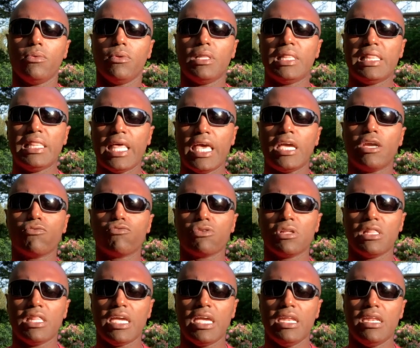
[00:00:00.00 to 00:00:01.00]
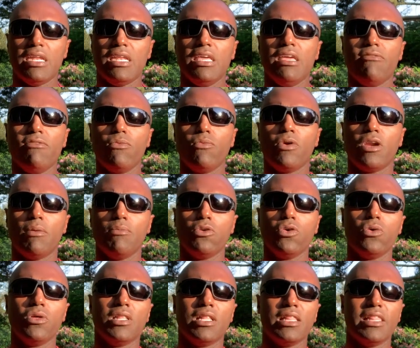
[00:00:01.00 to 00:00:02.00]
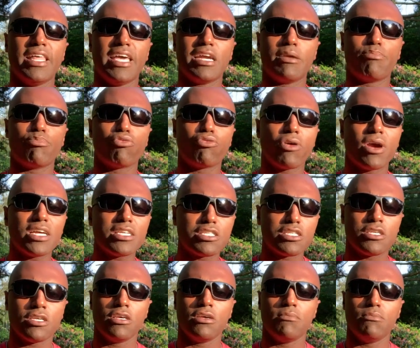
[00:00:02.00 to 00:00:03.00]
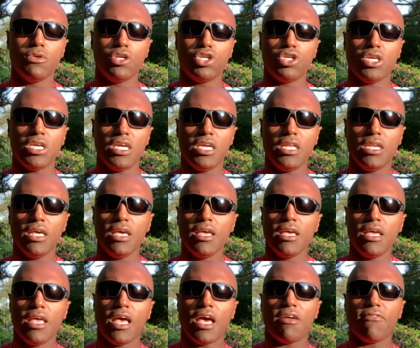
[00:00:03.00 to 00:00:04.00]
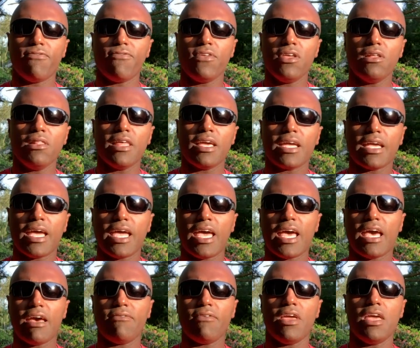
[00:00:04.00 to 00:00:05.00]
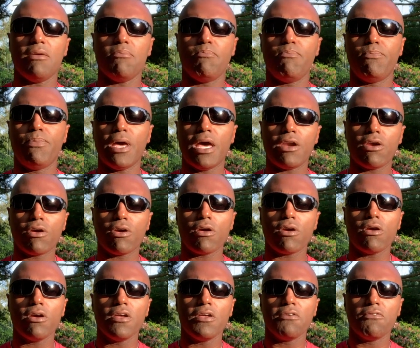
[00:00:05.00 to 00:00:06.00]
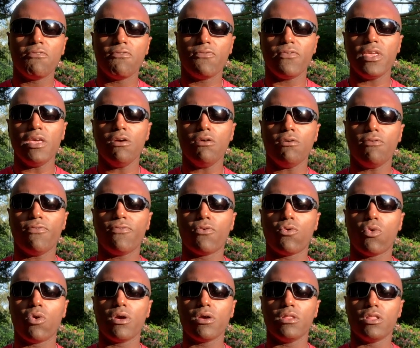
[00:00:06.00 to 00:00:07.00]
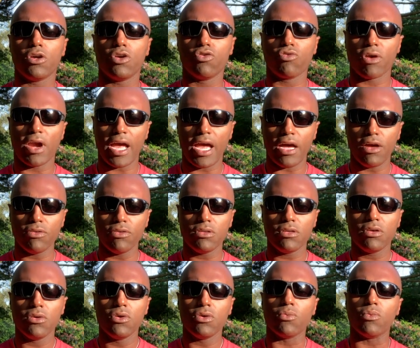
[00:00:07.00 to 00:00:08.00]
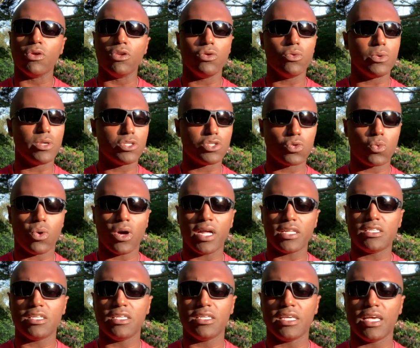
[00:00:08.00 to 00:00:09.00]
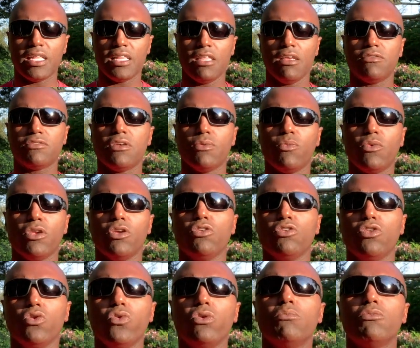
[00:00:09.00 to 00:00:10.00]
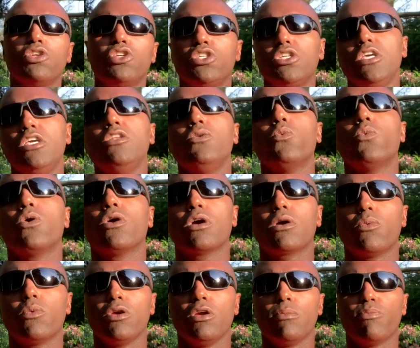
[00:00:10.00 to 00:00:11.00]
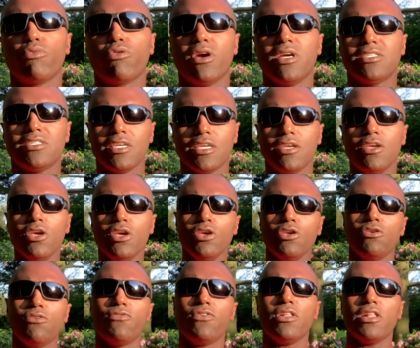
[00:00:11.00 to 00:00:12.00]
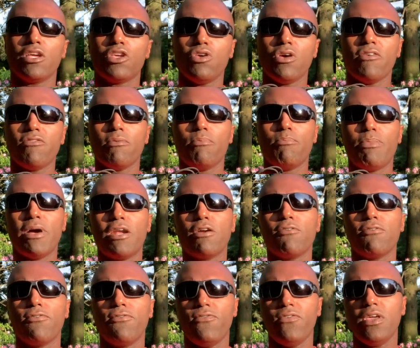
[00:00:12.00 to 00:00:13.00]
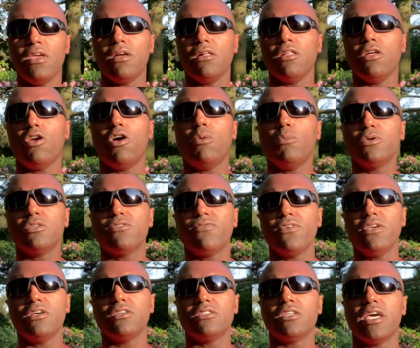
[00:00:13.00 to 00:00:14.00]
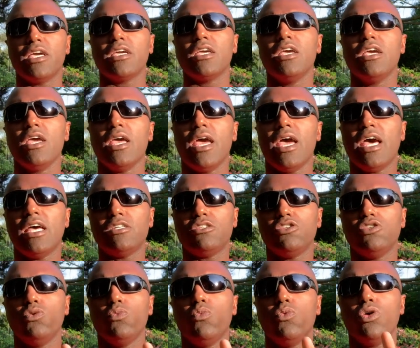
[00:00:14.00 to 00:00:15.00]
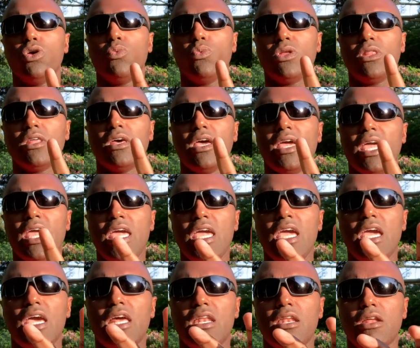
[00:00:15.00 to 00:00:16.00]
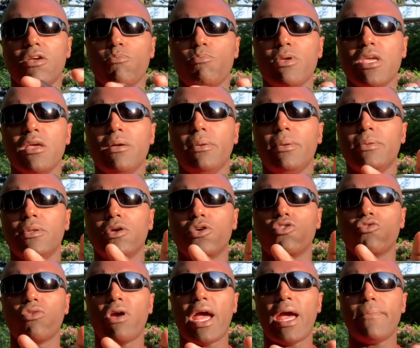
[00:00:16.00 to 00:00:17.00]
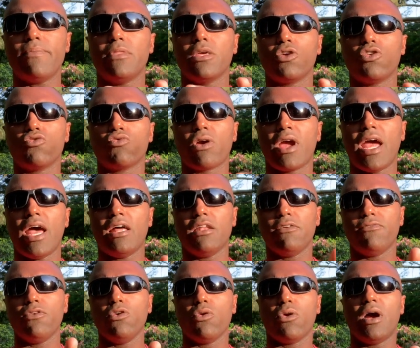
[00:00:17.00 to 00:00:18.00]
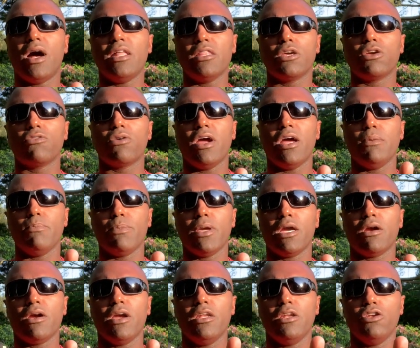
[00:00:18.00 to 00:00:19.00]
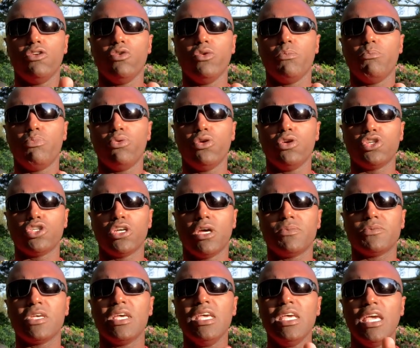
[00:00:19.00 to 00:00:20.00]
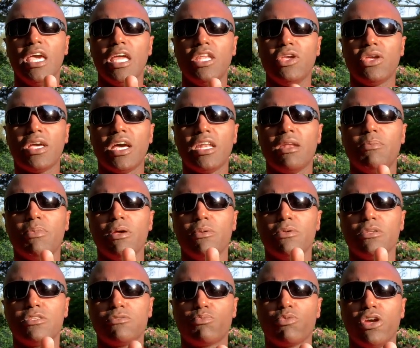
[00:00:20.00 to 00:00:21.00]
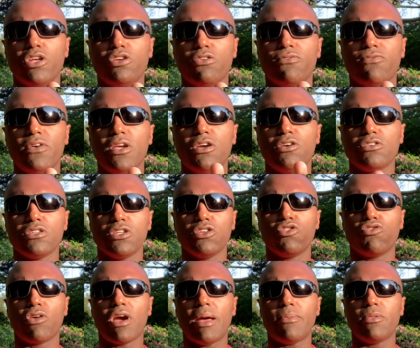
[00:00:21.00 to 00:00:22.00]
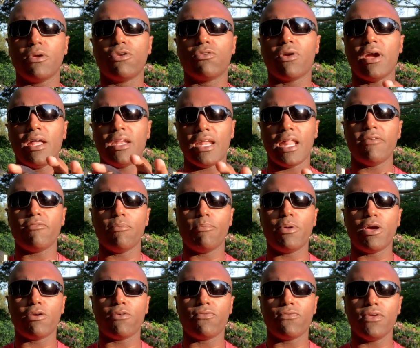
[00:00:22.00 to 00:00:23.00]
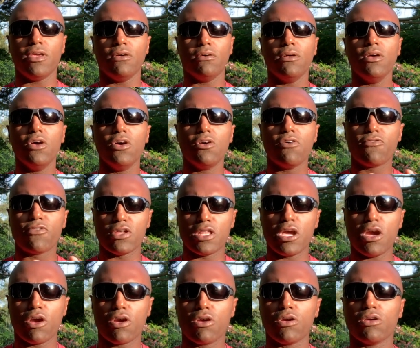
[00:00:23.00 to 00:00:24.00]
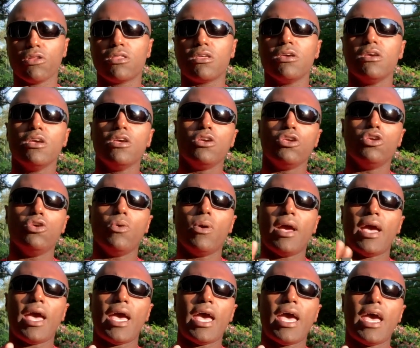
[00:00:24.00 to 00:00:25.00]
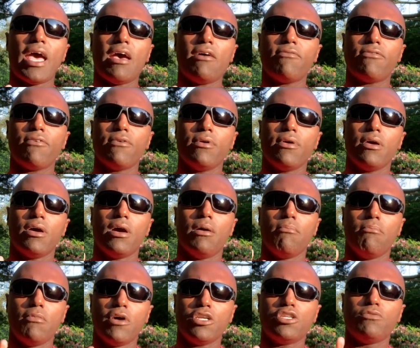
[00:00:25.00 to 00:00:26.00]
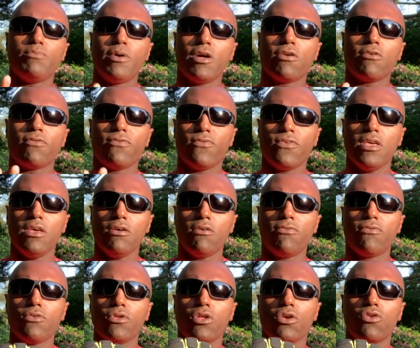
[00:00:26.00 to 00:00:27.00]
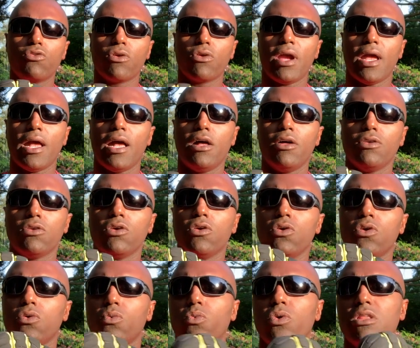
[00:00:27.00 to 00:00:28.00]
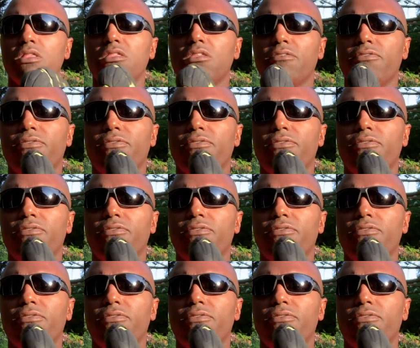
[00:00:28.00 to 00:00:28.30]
leg related, even when I'm doing the leg press machine, I feel like I have a better feel for the ground when doing squats and deadlifts. And when you're doing machine work where you're pressing, you feel like you have a better feel. It almost feels like as you would with a hand being able to grab the ground if you were on the ground barehanded doing push-ups, and you kind of be able to spread your fingers and grab the ground and have a better feel for the earth. You have a much better feel for the ground with the